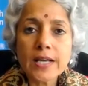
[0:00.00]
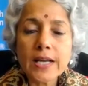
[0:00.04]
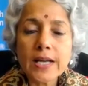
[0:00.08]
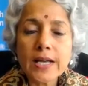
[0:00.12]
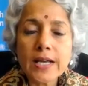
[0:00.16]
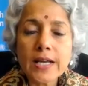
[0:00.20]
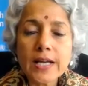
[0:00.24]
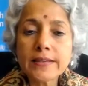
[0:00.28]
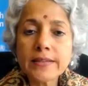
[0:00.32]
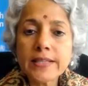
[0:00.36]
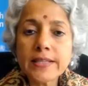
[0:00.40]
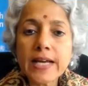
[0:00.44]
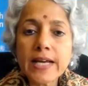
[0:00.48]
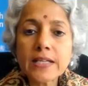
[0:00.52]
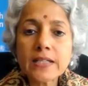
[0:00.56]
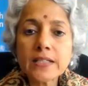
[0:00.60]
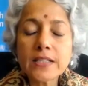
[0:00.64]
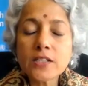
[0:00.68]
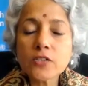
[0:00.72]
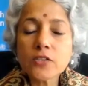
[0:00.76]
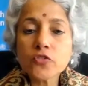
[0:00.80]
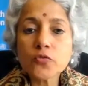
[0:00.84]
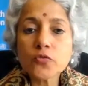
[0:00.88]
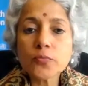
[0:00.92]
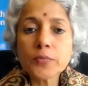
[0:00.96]
and that
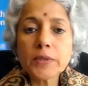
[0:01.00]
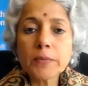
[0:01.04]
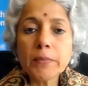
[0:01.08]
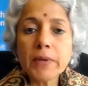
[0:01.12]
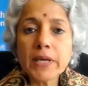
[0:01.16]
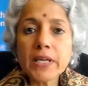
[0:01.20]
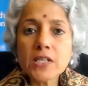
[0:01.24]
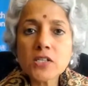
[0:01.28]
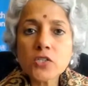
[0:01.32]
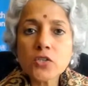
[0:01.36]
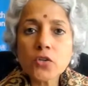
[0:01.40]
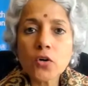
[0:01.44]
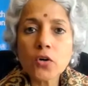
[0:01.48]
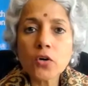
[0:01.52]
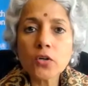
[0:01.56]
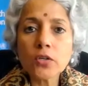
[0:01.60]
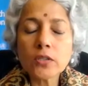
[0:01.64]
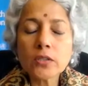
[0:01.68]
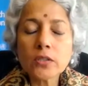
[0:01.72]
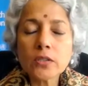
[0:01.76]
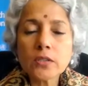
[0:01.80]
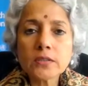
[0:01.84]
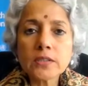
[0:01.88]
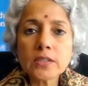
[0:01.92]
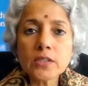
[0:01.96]
needs to be based
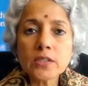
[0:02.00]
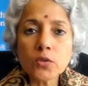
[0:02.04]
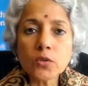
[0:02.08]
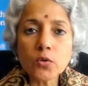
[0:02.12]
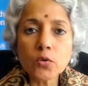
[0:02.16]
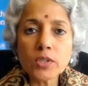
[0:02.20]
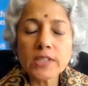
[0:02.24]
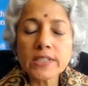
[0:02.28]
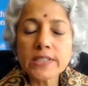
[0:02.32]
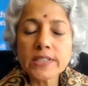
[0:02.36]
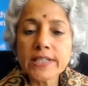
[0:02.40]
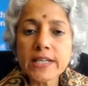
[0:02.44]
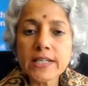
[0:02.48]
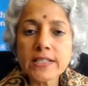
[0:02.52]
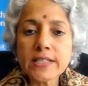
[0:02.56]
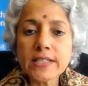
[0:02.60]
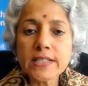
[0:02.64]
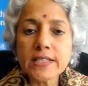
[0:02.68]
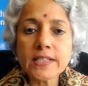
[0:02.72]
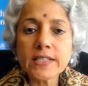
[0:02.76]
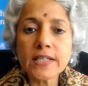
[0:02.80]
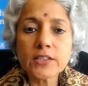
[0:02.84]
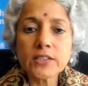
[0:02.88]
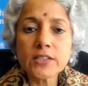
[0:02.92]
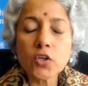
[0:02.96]
on the local data
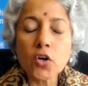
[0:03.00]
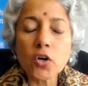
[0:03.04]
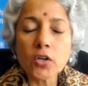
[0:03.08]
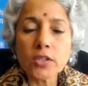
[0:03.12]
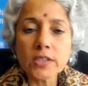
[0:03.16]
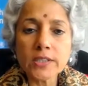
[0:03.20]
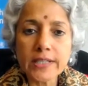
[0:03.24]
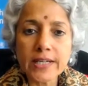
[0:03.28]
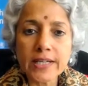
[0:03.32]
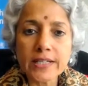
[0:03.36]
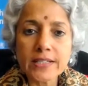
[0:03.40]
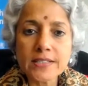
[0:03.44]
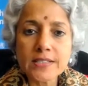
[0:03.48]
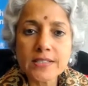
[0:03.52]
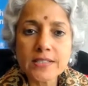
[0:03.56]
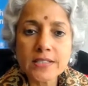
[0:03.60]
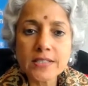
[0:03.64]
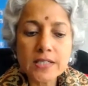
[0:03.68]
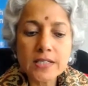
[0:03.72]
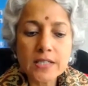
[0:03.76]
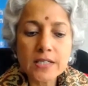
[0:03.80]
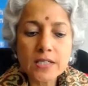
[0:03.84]
and context.